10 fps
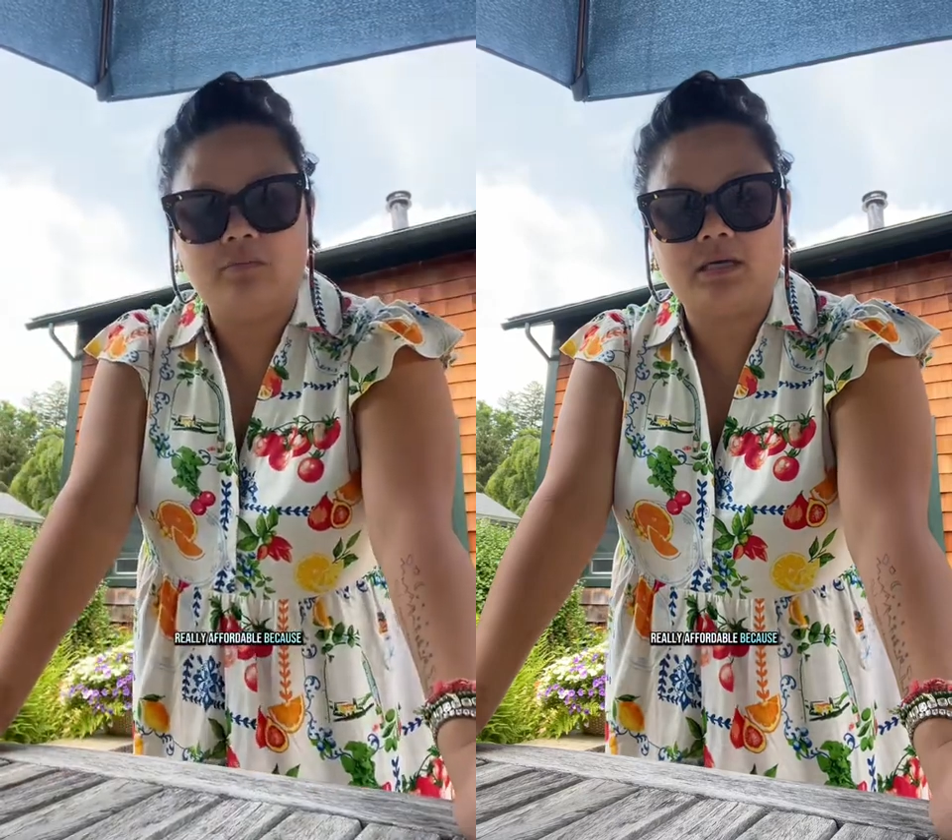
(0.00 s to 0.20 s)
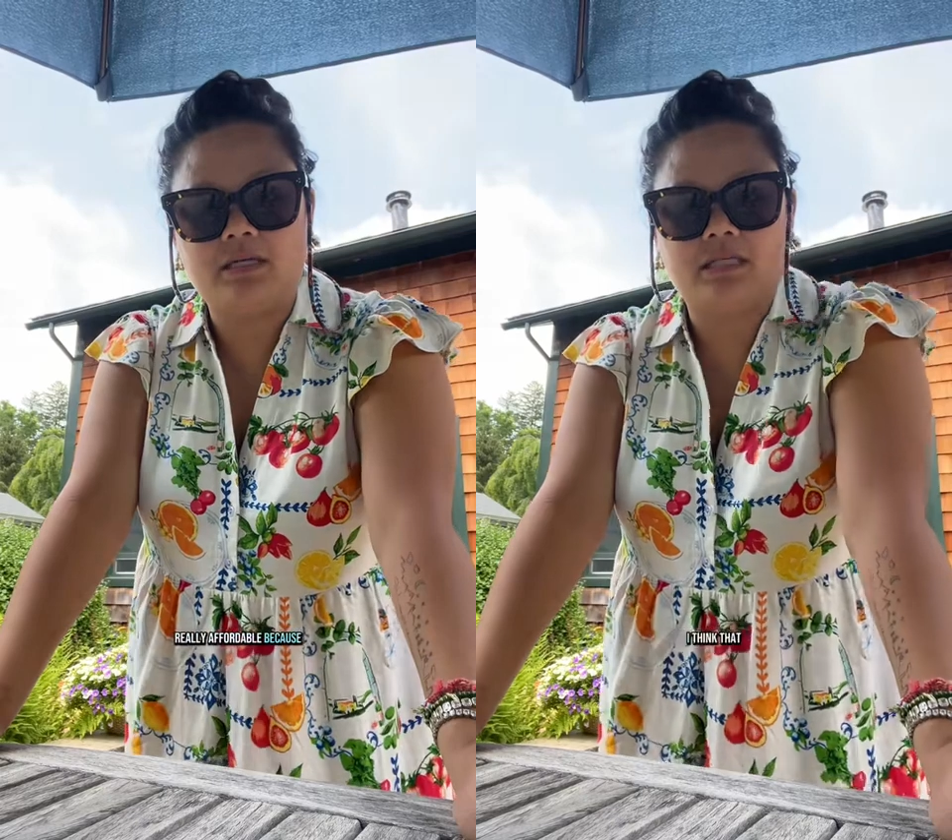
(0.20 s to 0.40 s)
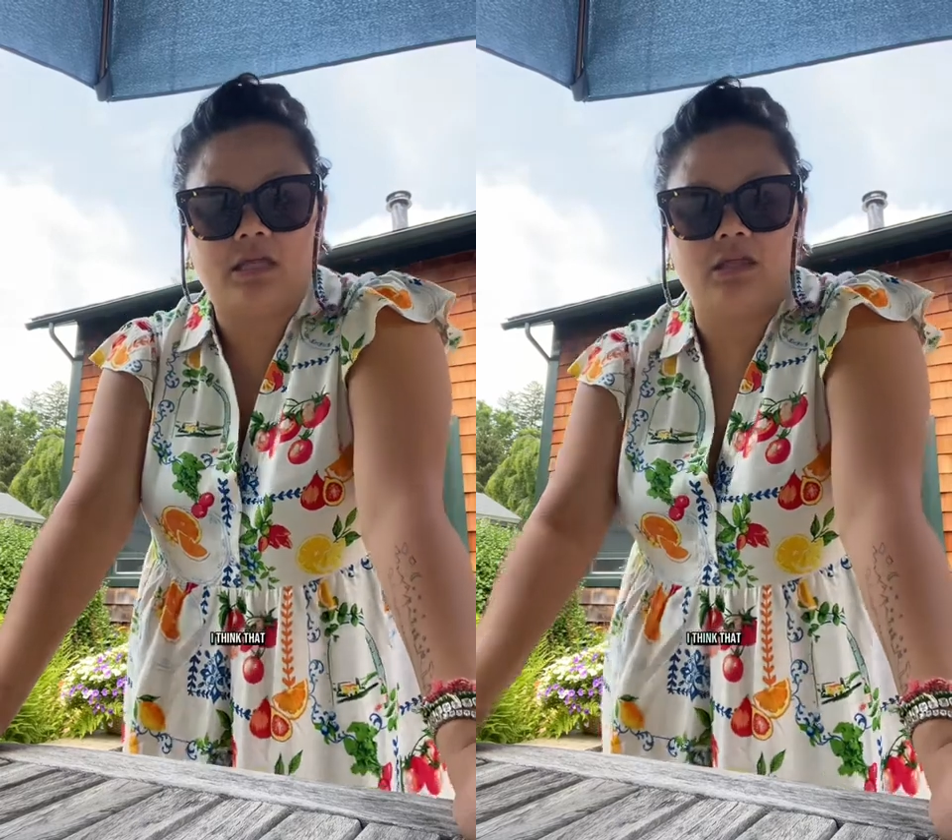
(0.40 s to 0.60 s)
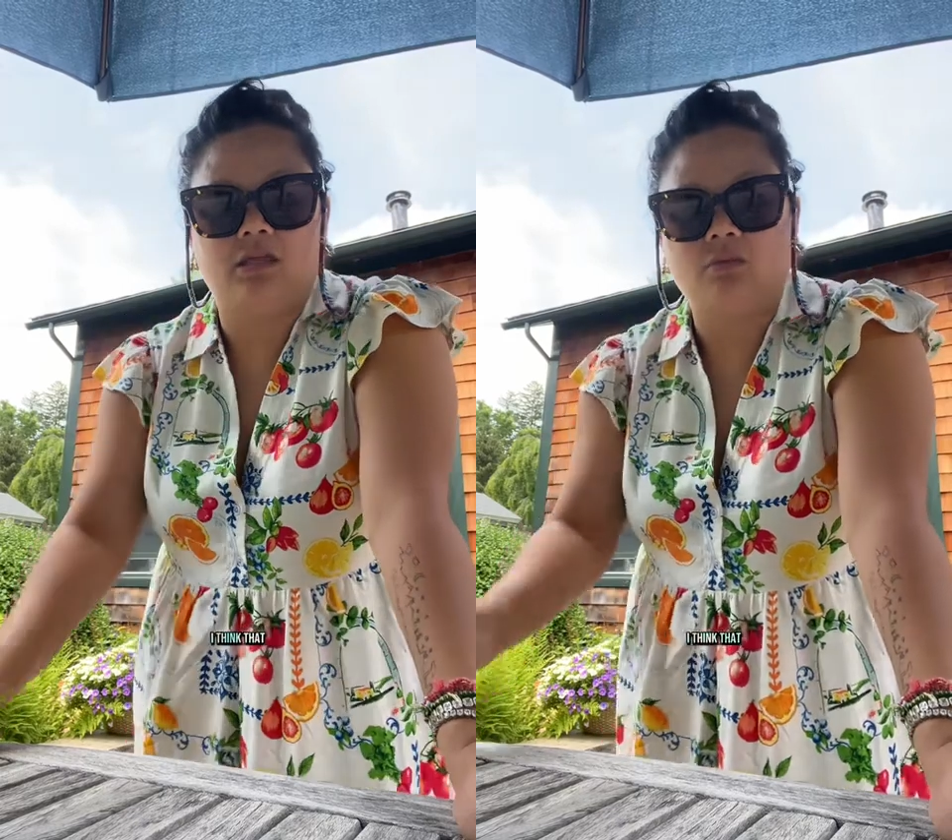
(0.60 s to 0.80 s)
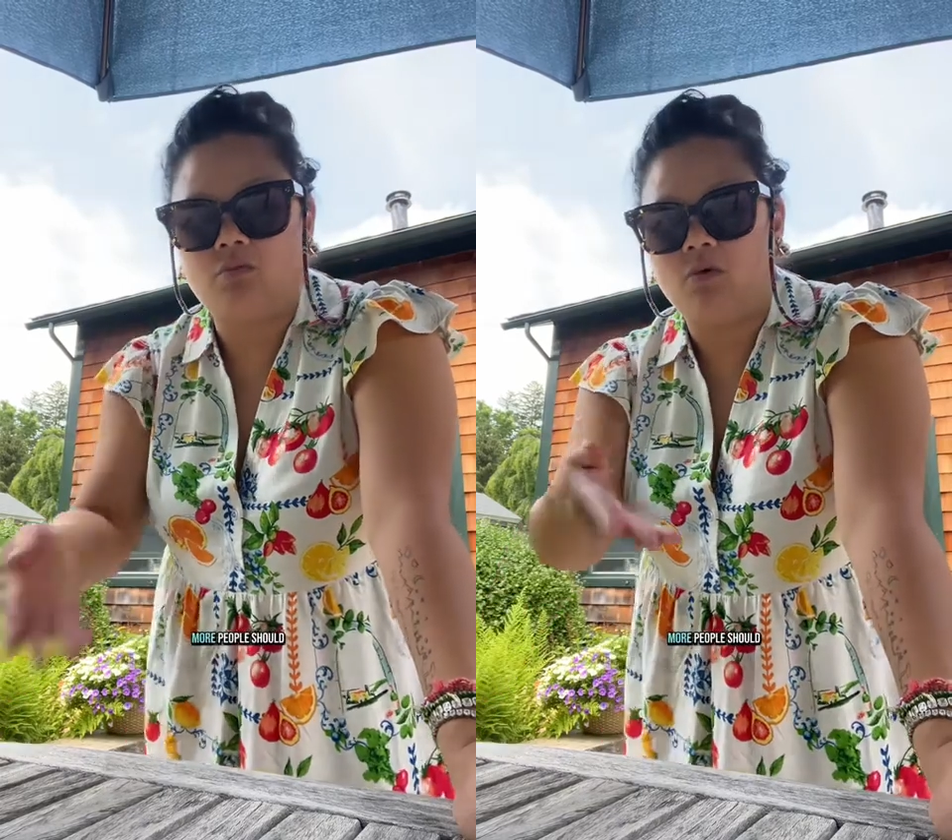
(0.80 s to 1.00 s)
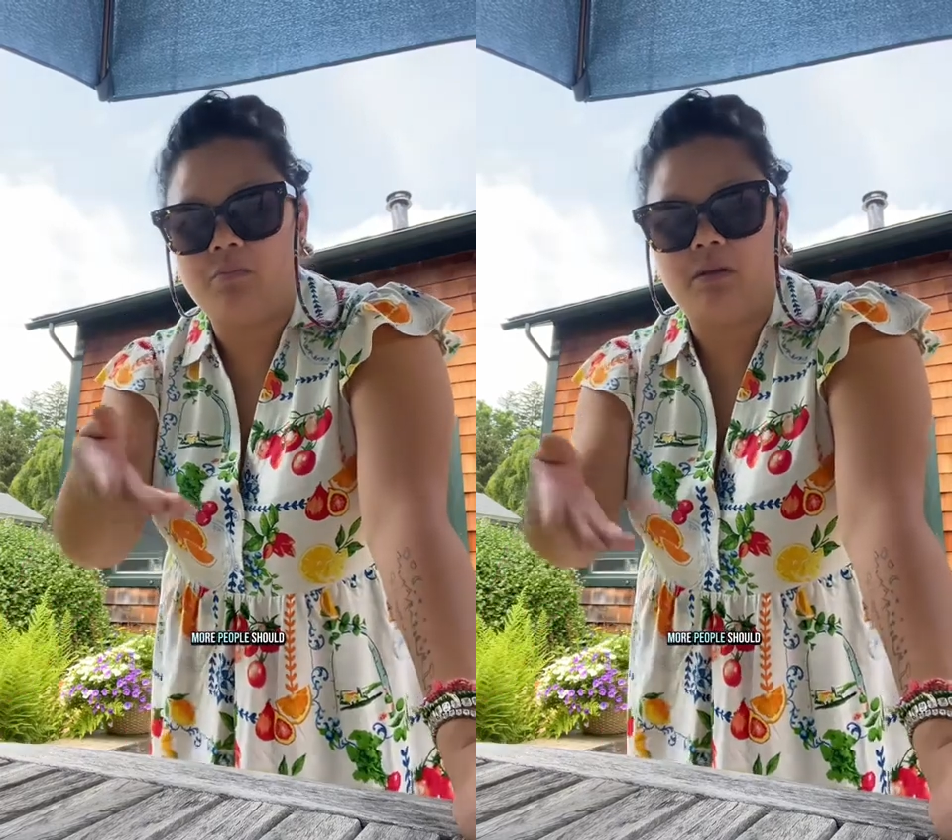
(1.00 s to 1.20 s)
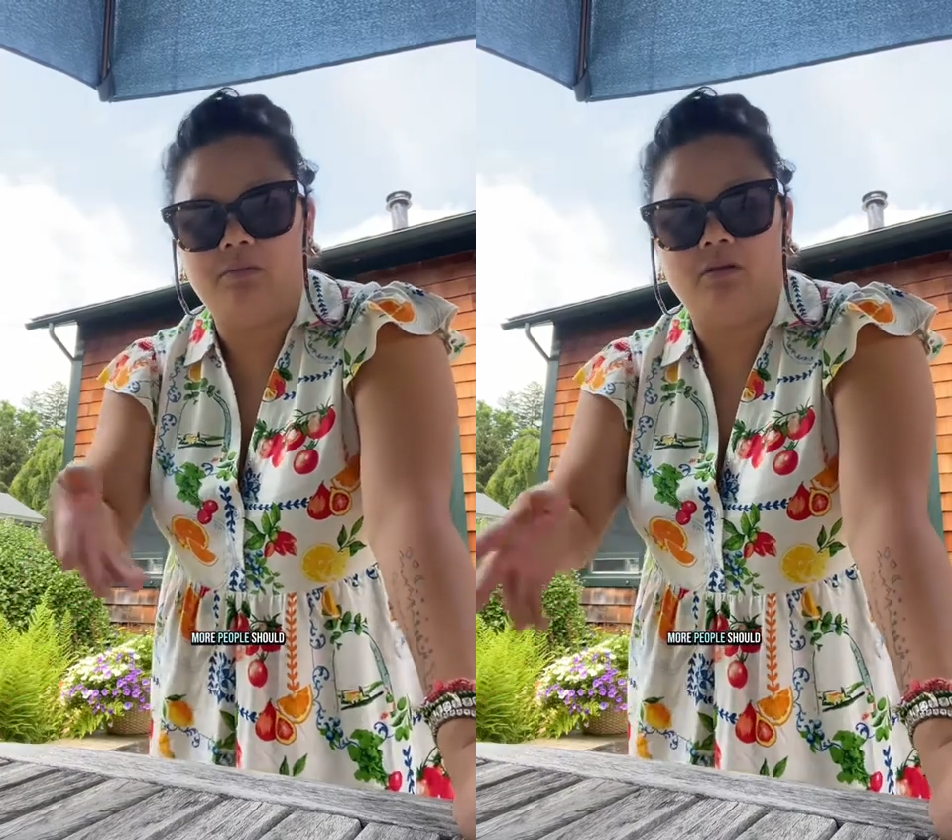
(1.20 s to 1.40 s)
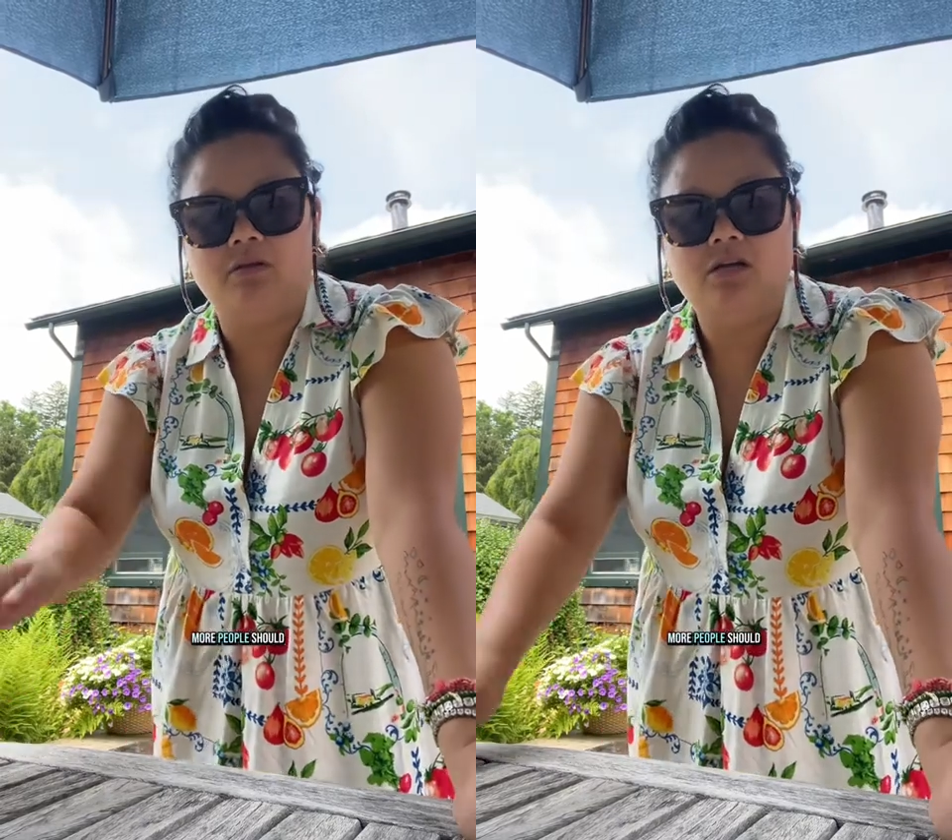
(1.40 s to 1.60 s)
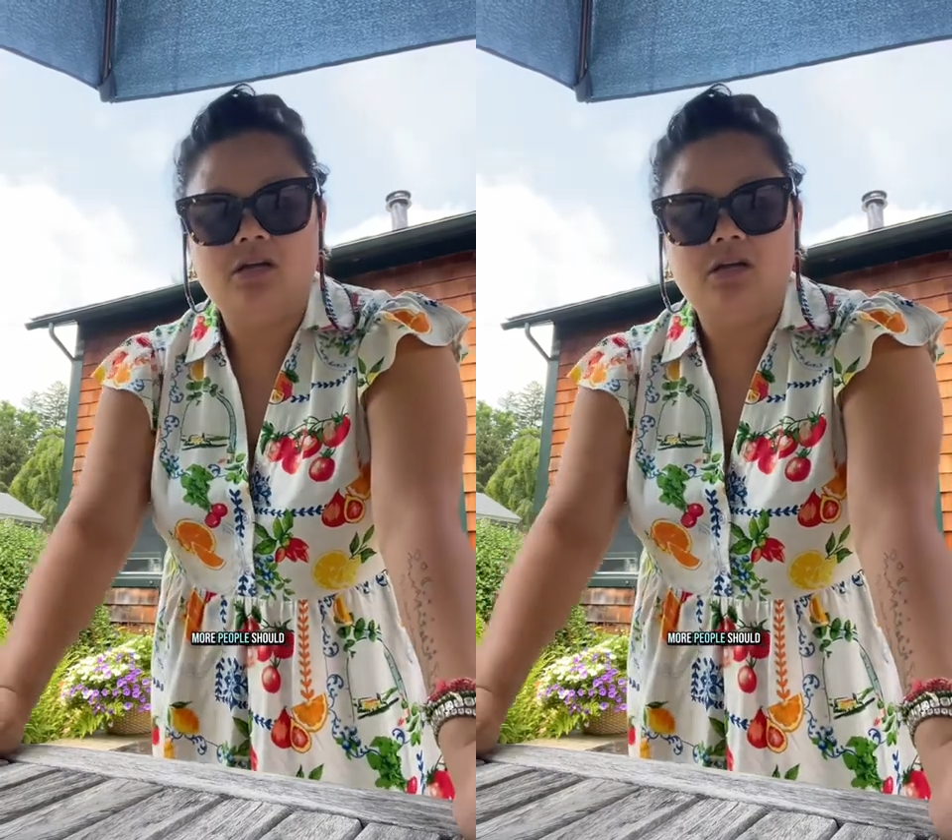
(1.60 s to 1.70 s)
because I think that more people